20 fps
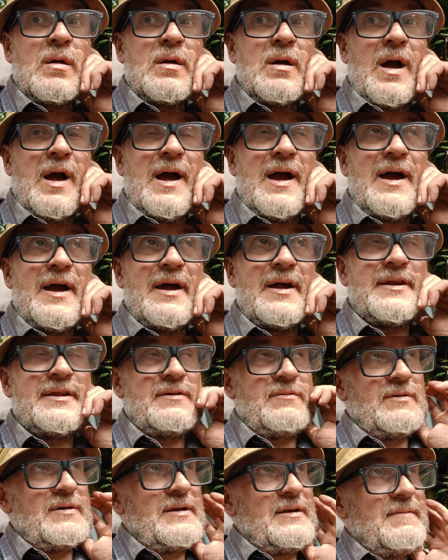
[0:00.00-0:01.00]

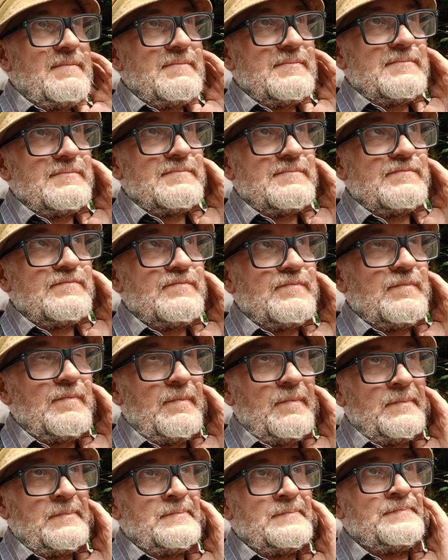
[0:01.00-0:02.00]
Anyway,
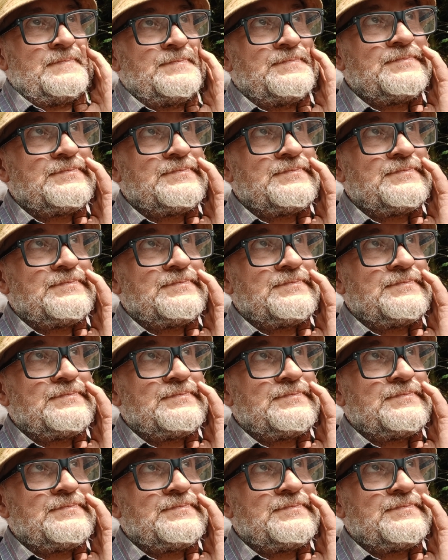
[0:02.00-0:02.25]
I